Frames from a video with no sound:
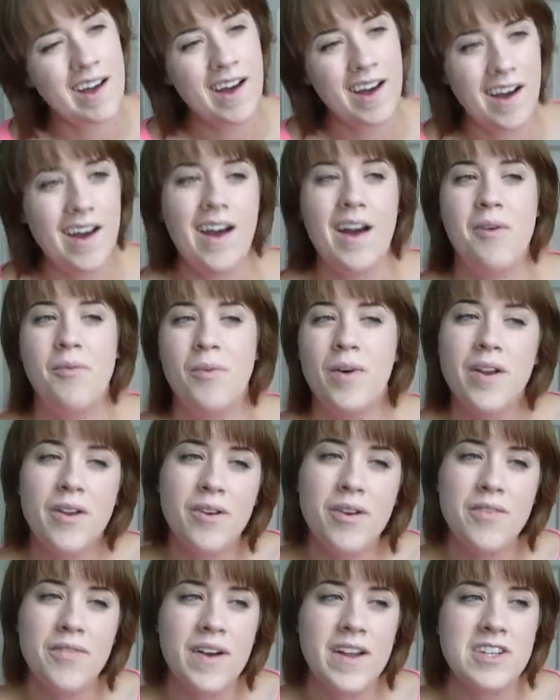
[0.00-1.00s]
I
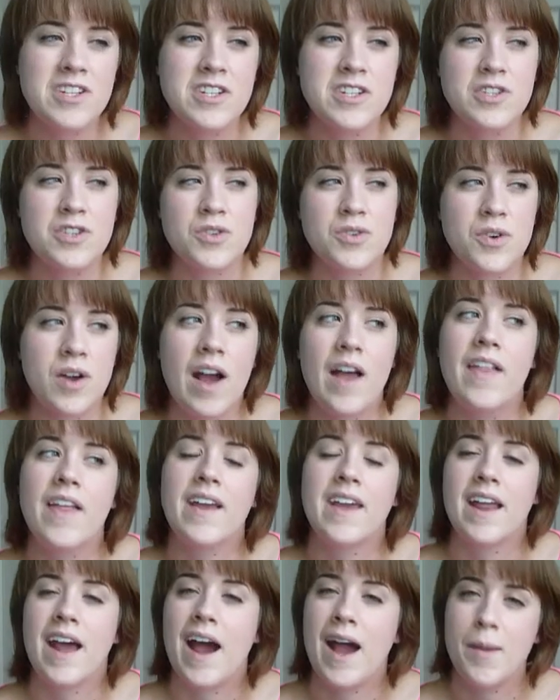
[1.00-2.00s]
wonder if I should try
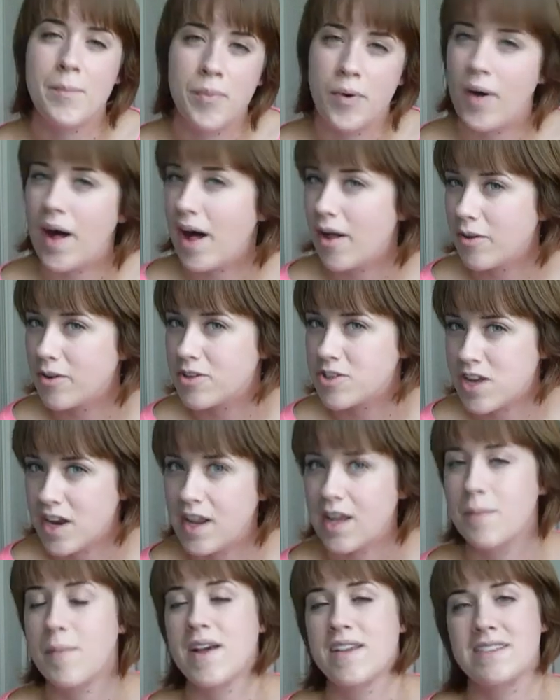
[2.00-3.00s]
like a
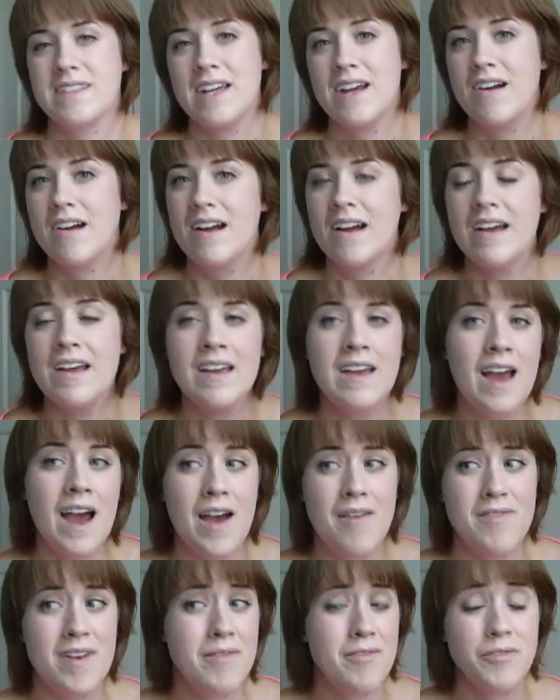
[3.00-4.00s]
hypoallergenic mascara.
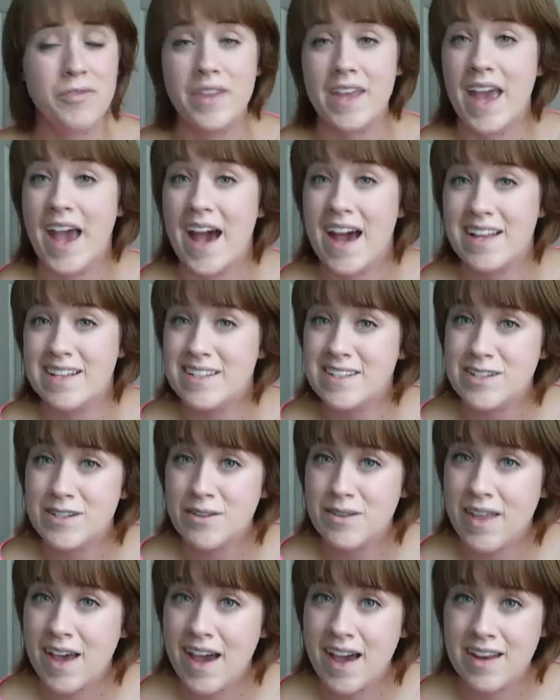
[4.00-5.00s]
I've never really had to
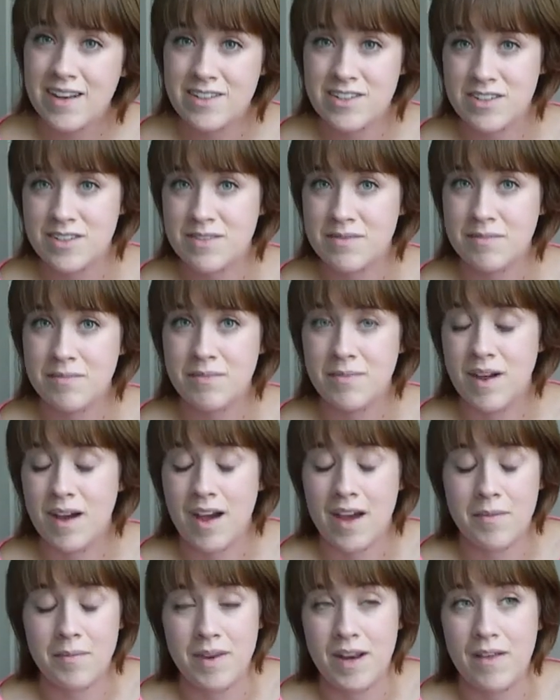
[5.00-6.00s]
do that. Just,
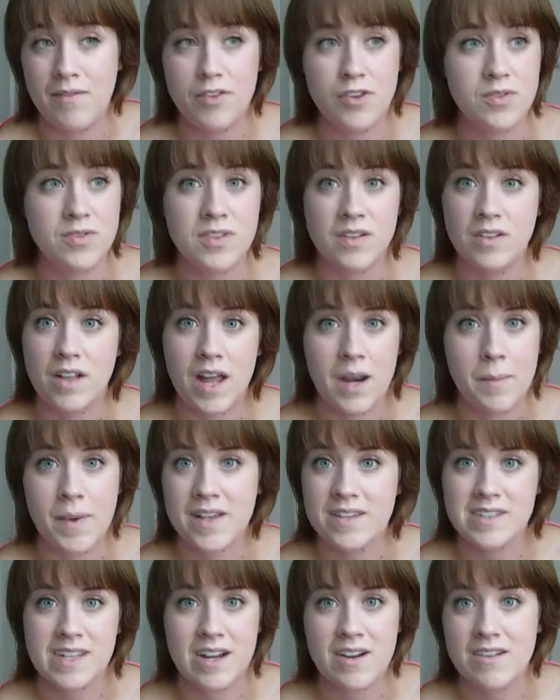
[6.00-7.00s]
I mean, I've used a lot of
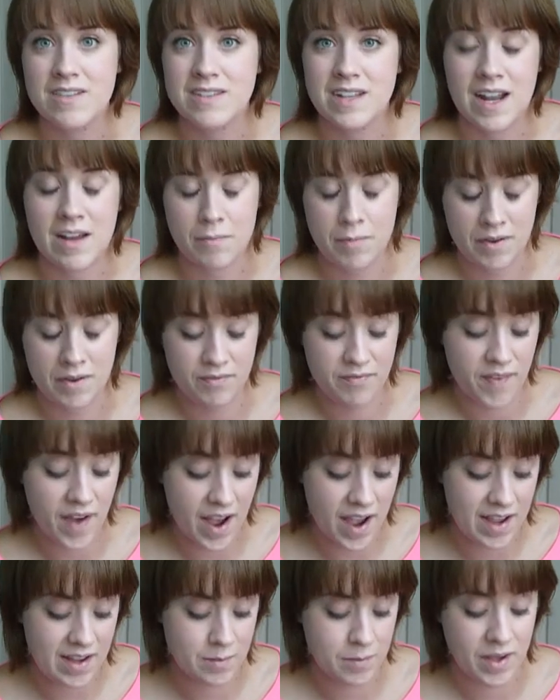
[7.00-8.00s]
mascaras and I've been
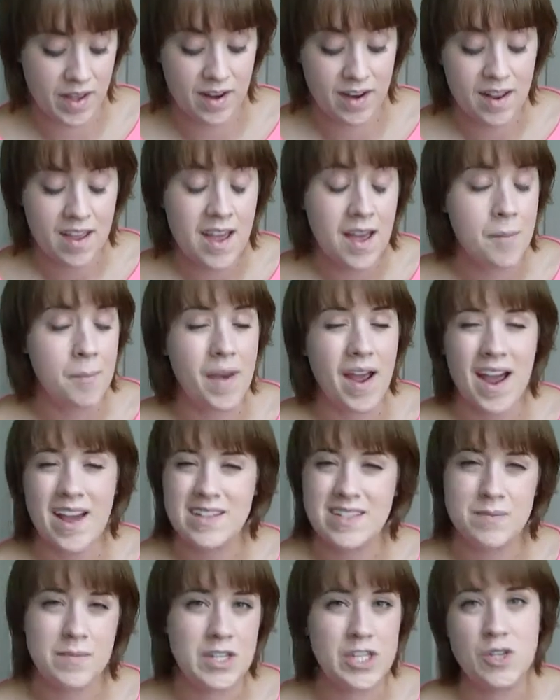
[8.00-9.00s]
fine, but my
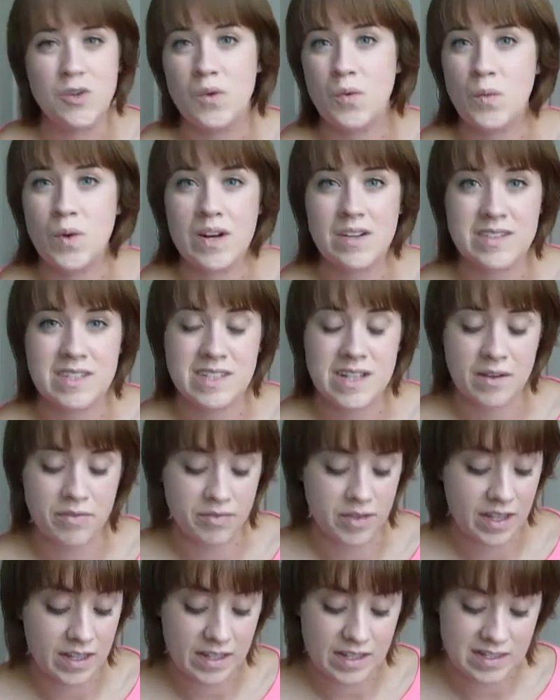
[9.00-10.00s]
eyes have been doing weird stuff
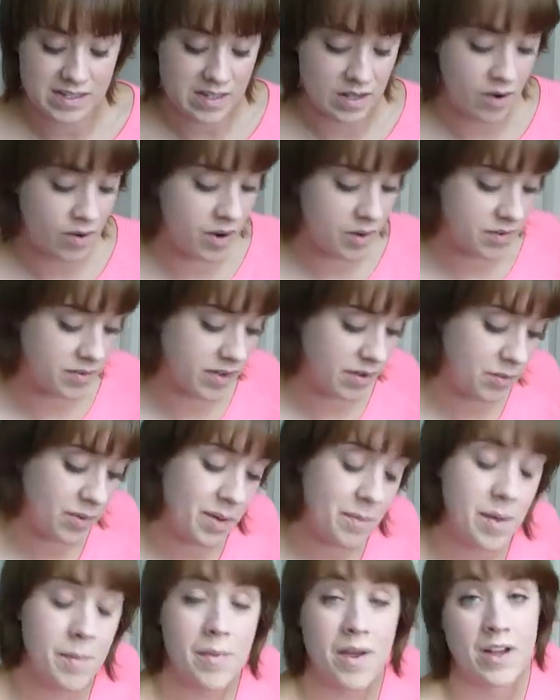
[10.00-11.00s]
lately, so I was like,
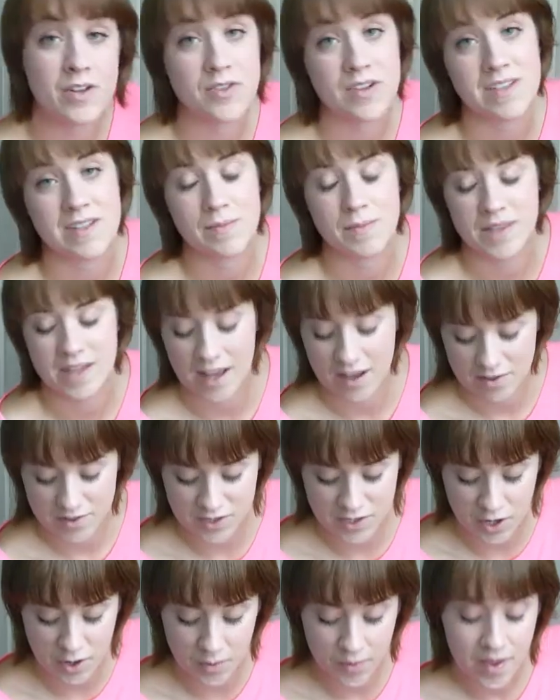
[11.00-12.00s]
well, maybe I'll try something else.
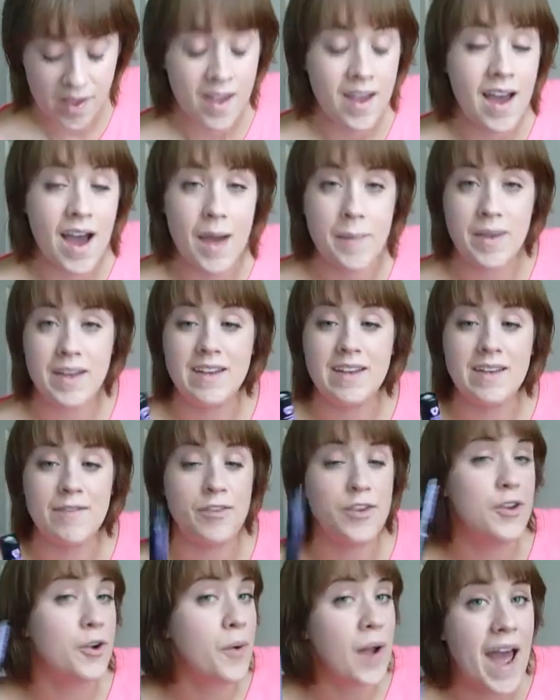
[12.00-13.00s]
So, I mean, if
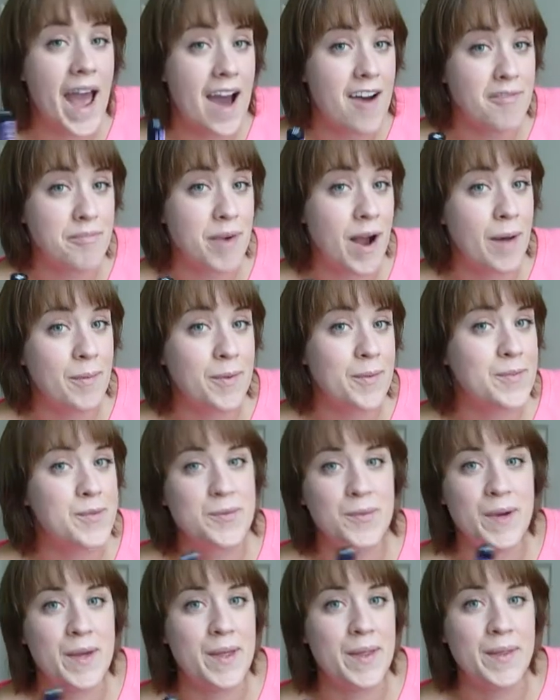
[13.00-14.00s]
you don't have problems
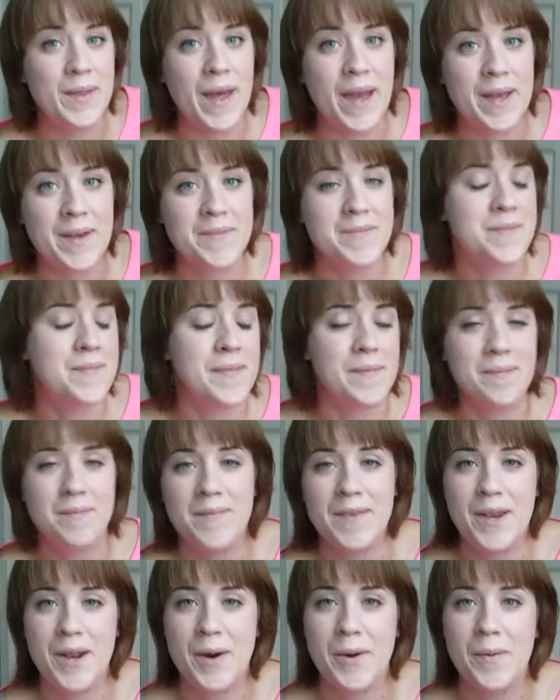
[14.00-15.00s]
with, like,
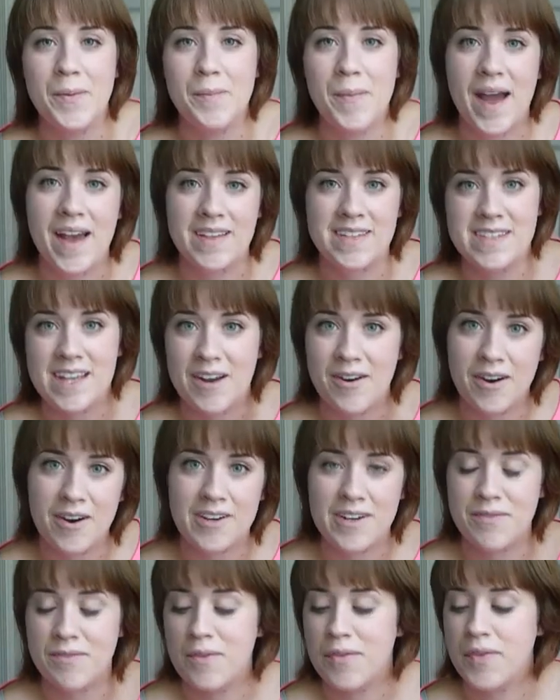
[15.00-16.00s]
you know, mascara or
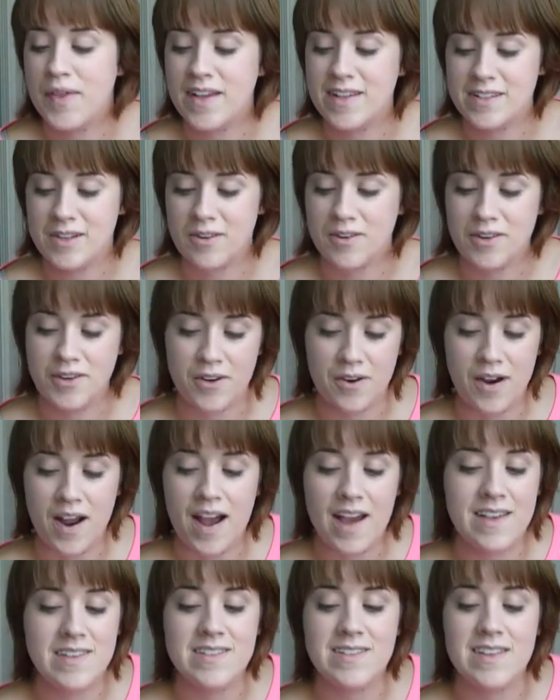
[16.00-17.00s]
different things hurting your
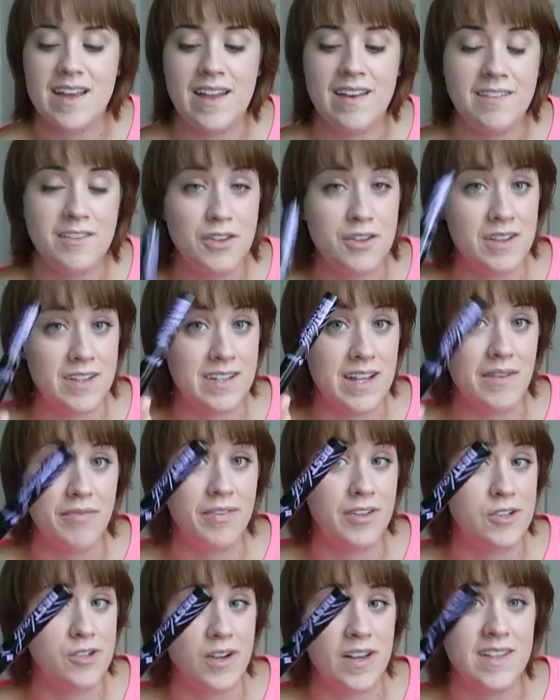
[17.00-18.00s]
eyes, then you could
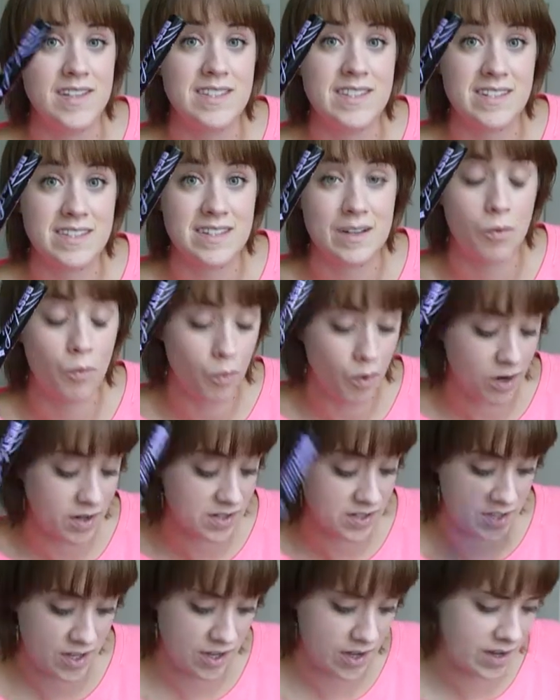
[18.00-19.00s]
definitely try this because it
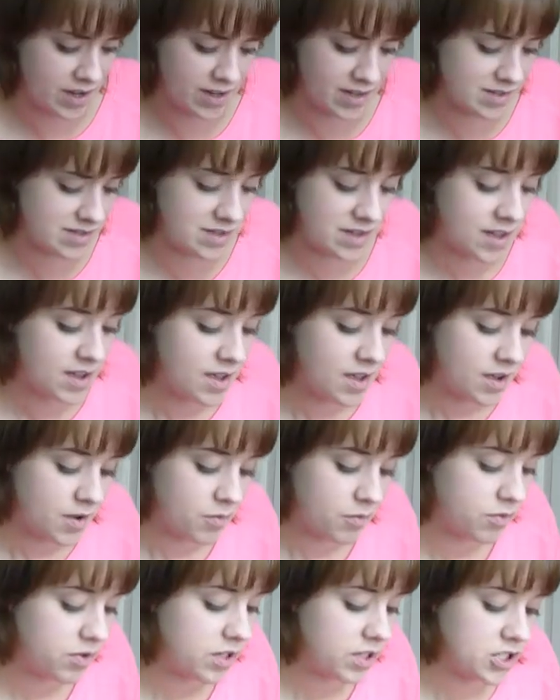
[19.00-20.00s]
works good and it's
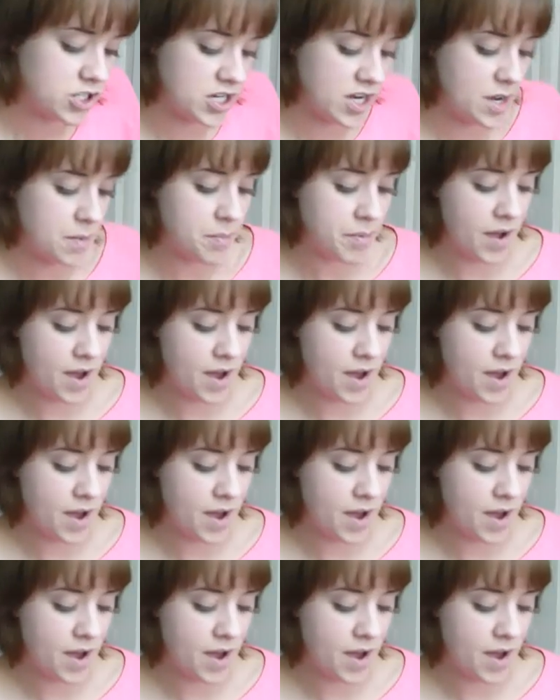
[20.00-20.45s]
really cheap.